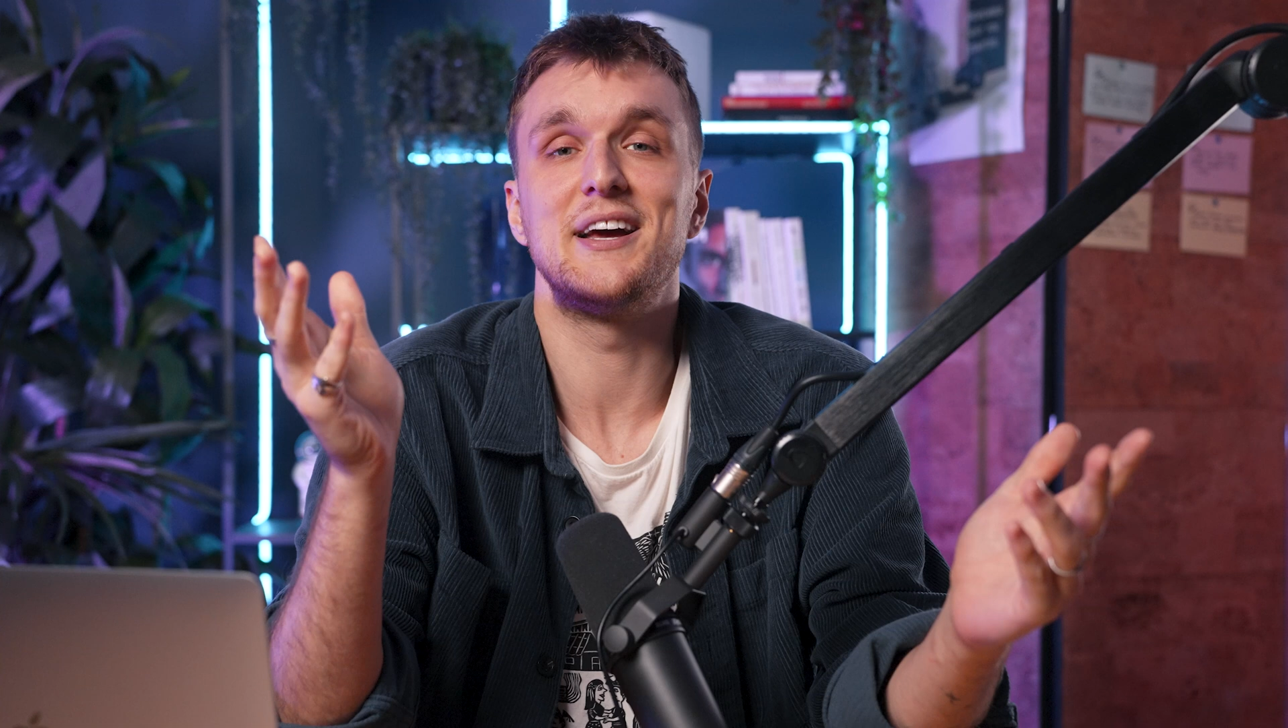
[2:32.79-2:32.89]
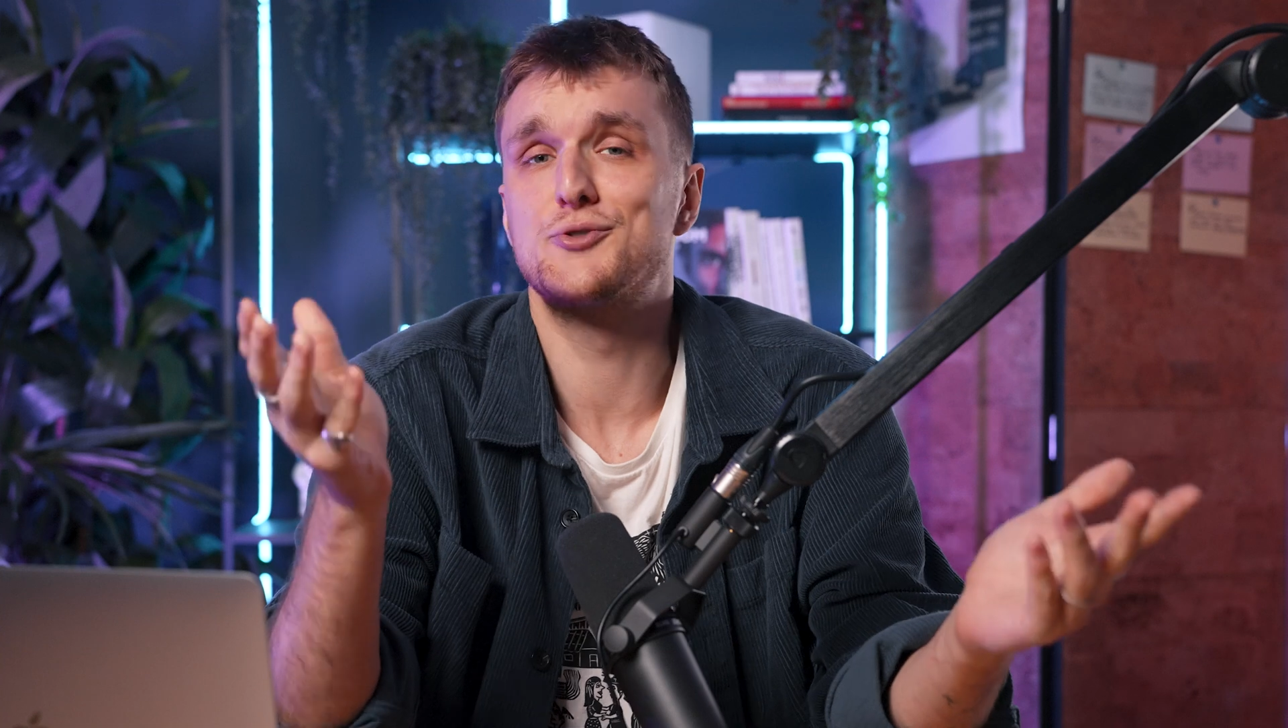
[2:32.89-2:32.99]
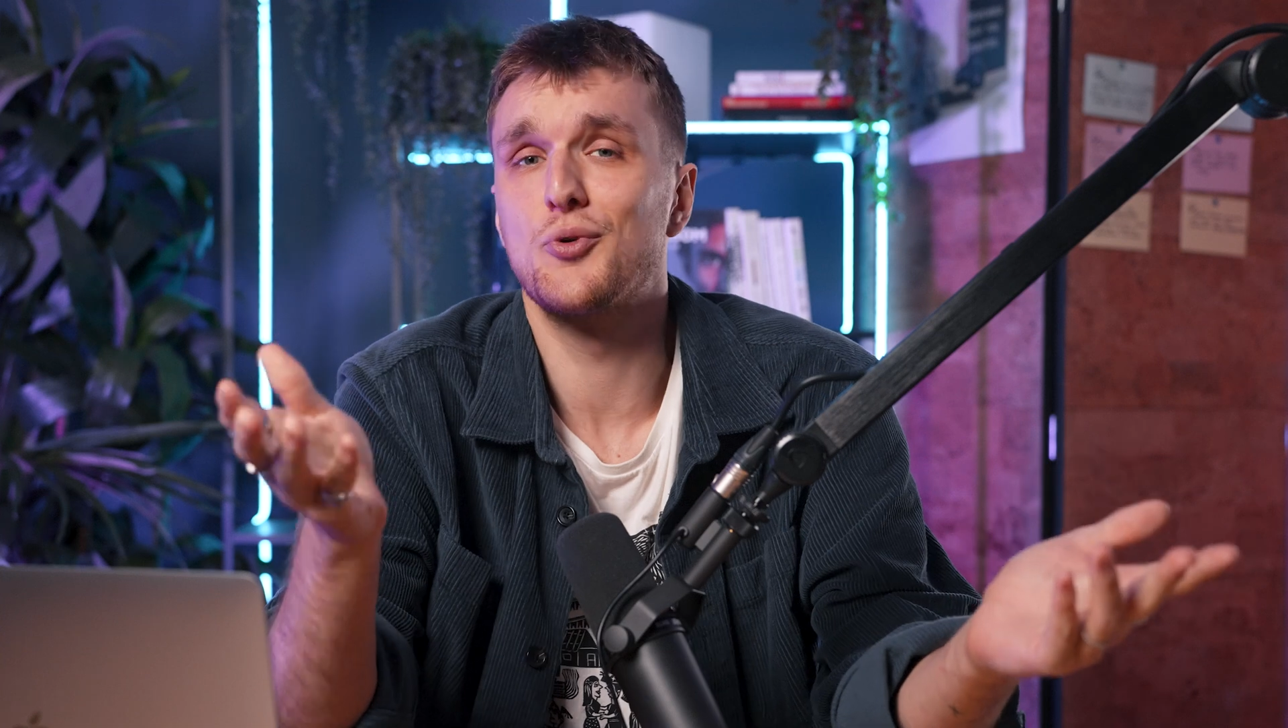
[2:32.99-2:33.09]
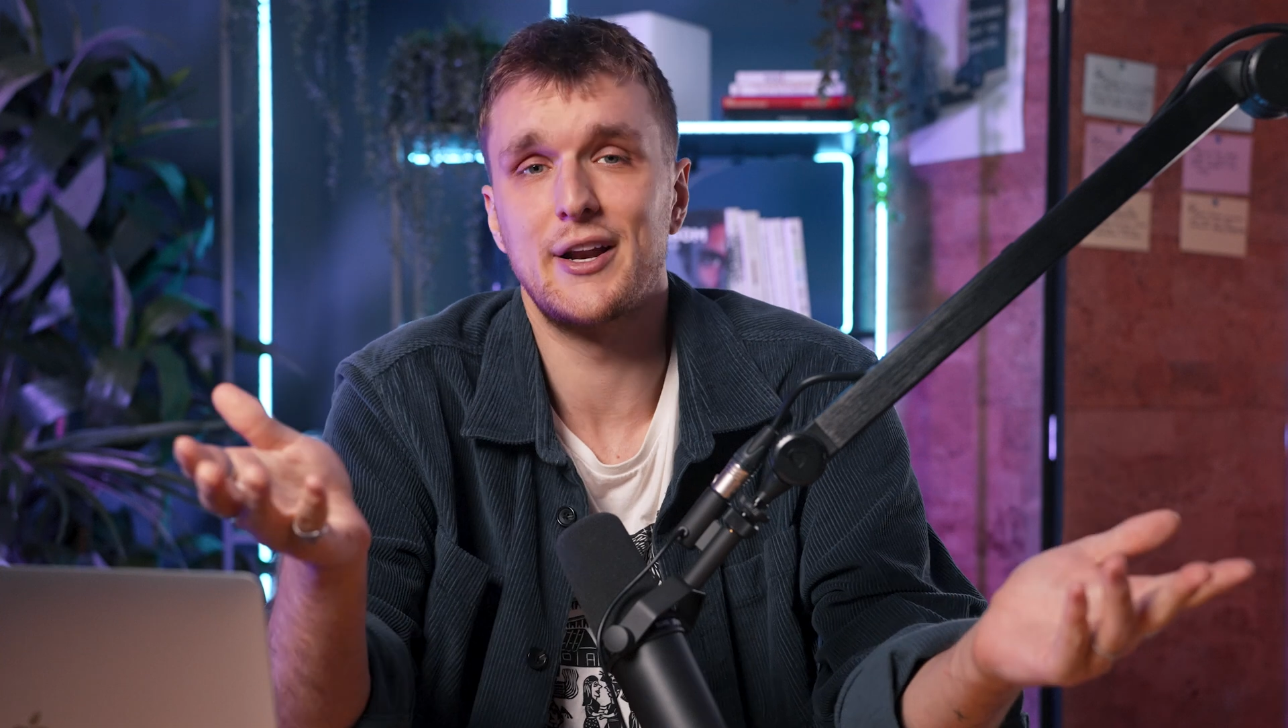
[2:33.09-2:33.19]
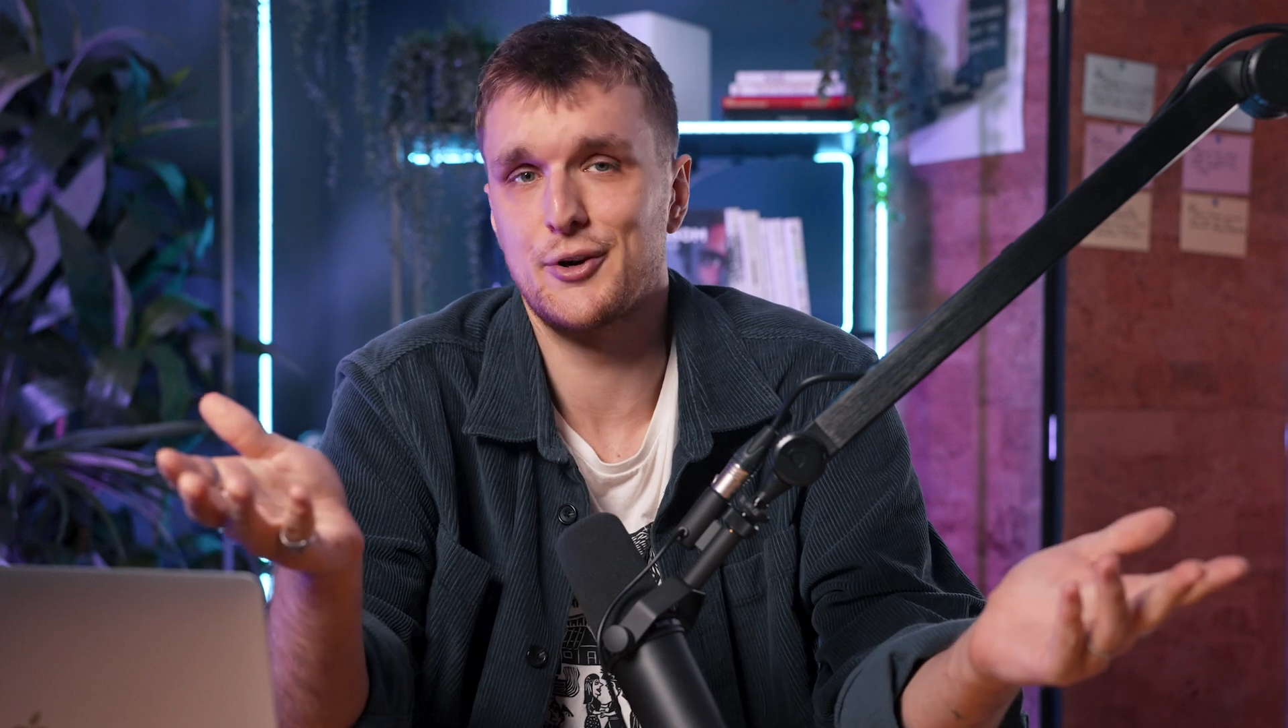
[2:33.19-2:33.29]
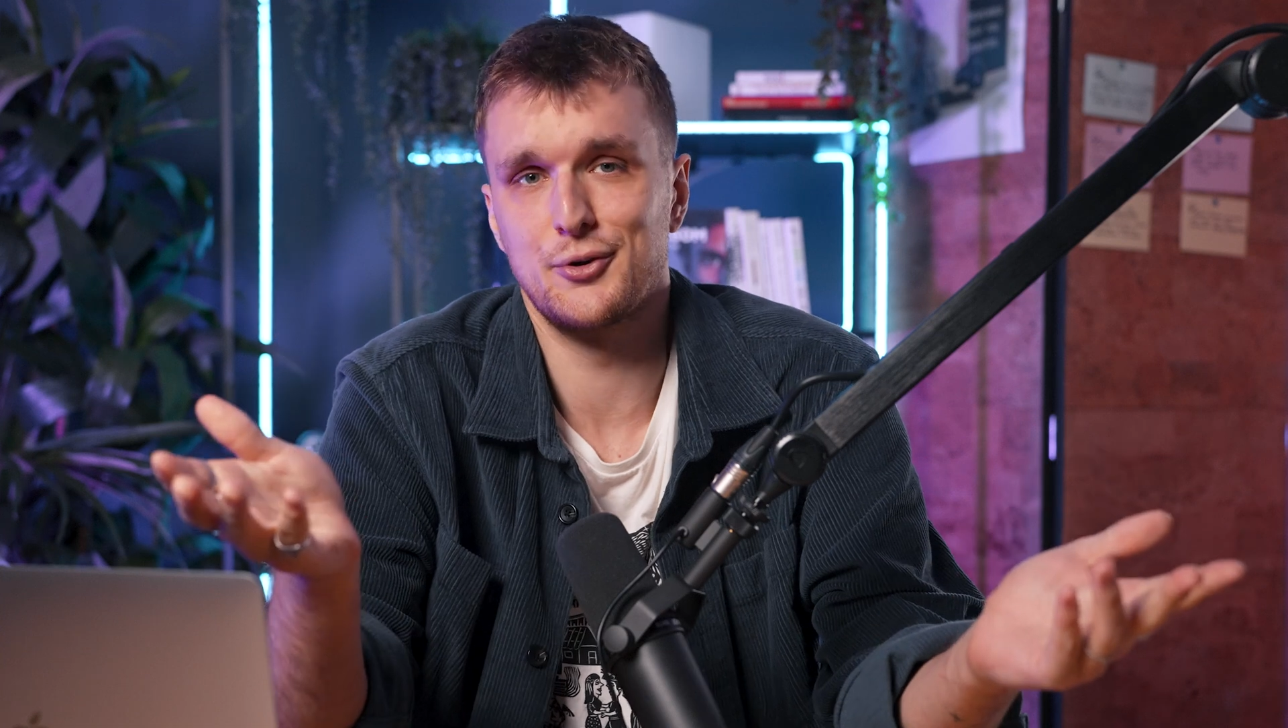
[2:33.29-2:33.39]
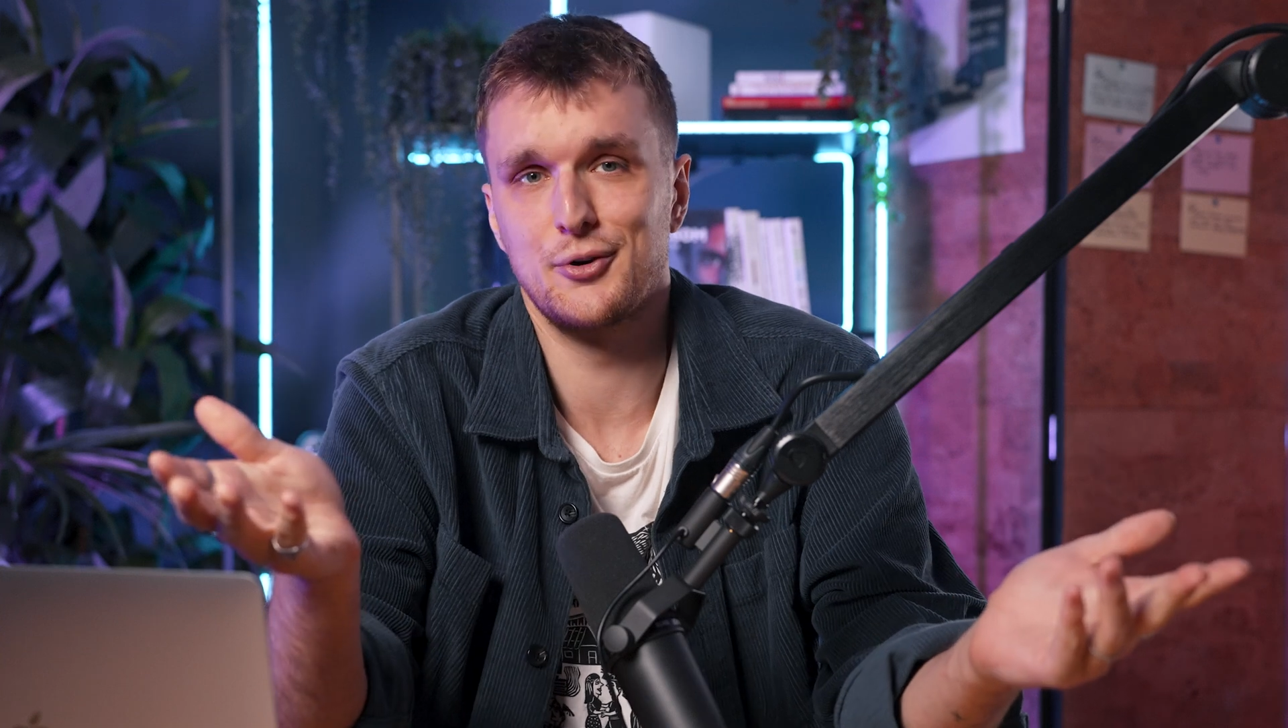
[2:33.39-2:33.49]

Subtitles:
it's running good